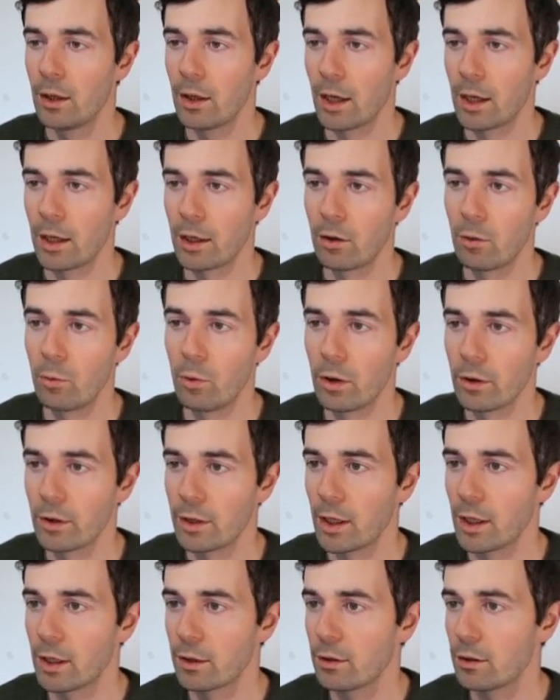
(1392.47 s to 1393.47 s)
And I don't want
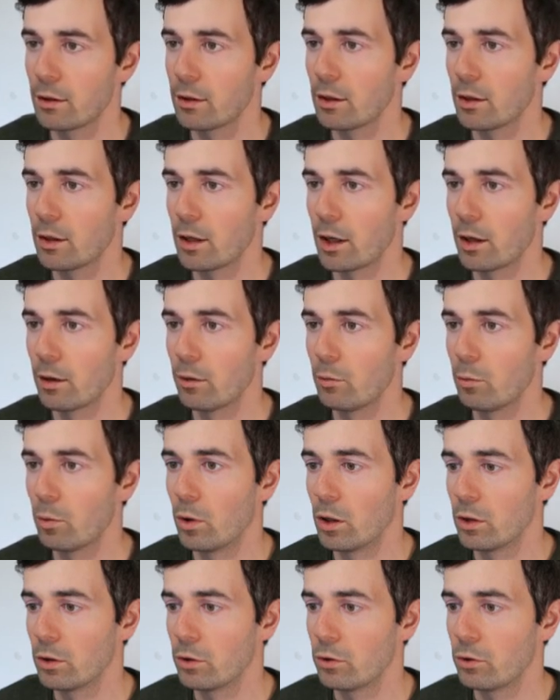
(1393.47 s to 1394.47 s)
that. I
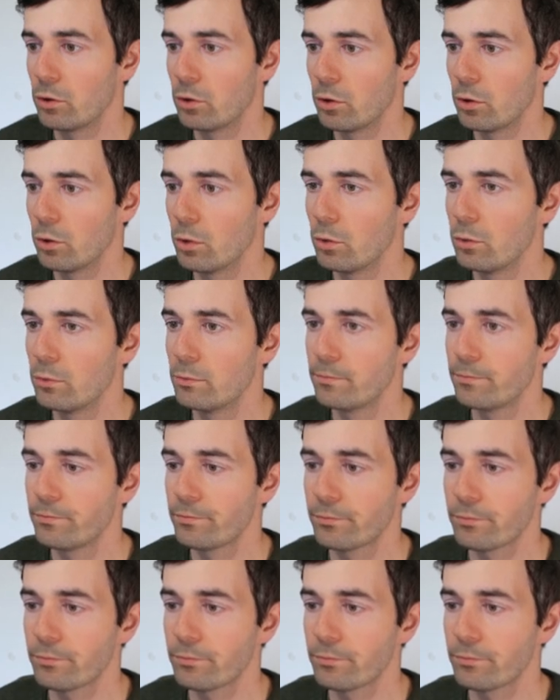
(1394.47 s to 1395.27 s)
want to